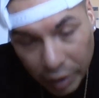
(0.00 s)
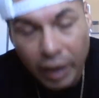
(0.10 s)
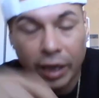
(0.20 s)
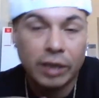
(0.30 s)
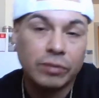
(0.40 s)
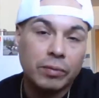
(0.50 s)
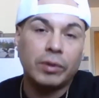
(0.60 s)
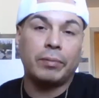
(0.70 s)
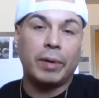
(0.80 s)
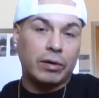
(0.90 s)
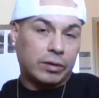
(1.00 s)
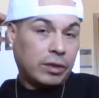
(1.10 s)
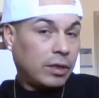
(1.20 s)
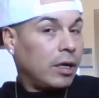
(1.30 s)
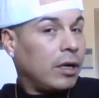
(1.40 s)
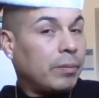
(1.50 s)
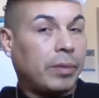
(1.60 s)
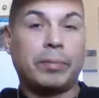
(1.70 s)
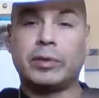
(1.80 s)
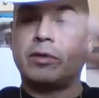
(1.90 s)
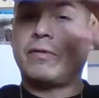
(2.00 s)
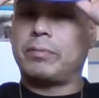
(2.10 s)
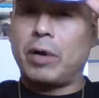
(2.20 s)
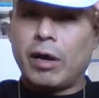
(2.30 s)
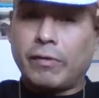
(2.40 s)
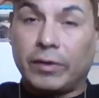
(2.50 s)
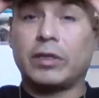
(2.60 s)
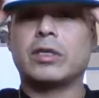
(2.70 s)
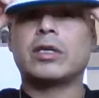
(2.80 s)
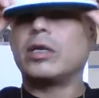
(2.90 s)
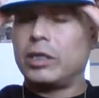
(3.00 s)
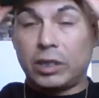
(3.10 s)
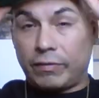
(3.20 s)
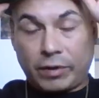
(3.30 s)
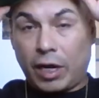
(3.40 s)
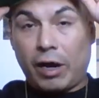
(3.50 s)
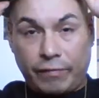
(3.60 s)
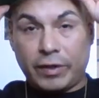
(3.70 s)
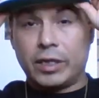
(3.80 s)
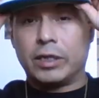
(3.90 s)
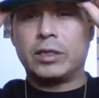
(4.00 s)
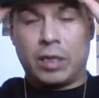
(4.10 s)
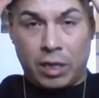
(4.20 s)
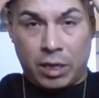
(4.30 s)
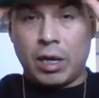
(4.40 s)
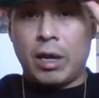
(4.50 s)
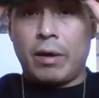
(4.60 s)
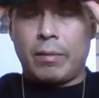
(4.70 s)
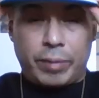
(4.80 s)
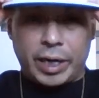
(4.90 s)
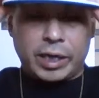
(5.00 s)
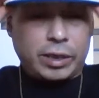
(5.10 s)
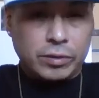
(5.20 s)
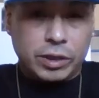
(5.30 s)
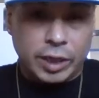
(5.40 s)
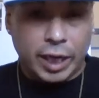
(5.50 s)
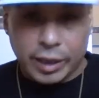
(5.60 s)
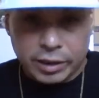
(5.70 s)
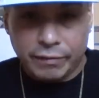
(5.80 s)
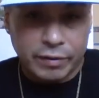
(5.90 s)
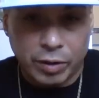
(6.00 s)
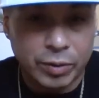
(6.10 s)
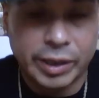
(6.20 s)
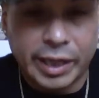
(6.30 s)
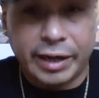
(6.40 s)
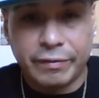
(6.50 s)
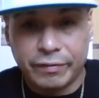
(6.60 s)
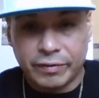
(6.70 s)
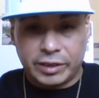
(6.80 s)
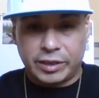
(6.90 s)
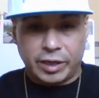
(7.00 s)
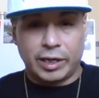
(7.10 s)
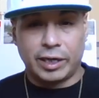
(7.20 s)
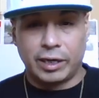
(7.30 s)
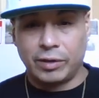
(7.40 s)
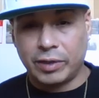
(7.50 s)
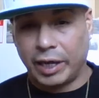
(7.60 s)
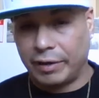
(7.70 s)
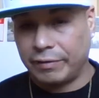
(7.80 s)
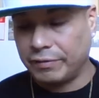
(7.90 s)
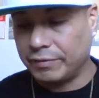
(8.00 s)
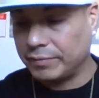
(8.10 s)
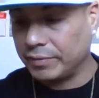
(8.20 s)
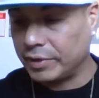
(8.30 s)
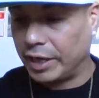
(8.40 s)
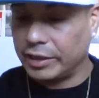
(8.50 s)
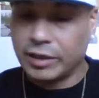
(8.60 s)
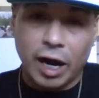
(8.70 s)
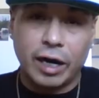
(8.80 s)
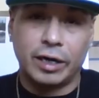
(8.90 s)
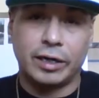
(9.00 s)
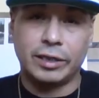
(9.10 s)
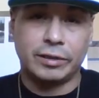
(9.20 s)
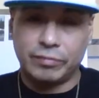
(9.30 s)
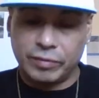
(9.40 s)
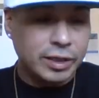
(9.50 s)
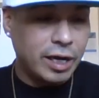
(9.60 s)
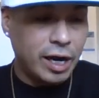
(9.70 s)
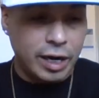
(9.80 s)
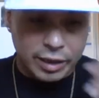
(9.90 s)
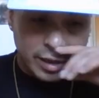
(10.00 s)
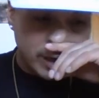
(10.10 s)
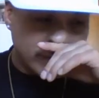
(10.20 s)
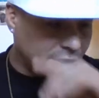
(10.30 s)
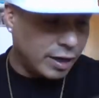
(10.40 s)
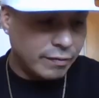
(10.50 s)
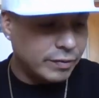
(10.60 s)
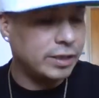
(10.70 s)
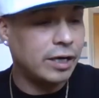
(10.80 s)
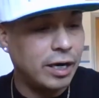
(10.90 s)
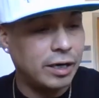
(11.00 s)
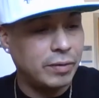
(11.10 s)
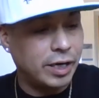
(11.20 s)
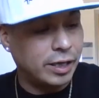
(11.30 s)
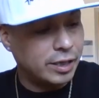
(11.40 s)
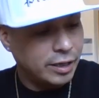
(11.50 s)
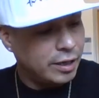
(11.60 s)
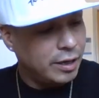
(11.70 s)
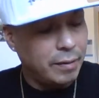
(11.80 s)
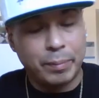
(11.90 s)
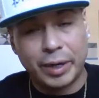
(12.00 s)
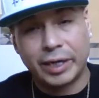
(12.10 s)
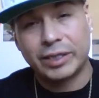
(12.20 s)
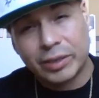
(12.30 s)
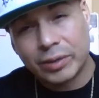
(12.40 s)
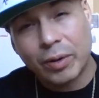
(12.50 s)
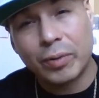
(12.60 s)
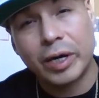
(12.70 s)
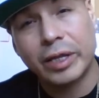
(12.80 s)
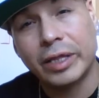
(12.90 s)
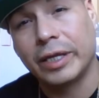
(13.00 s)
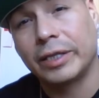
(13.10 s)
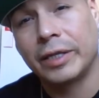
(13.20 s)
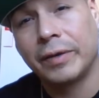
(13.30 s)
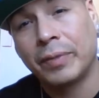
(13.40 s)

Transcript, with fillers: And that's what we're about purpose over profit, courage over confidence, breaking those chains of our old life and starting a new life. And it's hard, it's really hard. Recovery is hard work, but it's so worth it.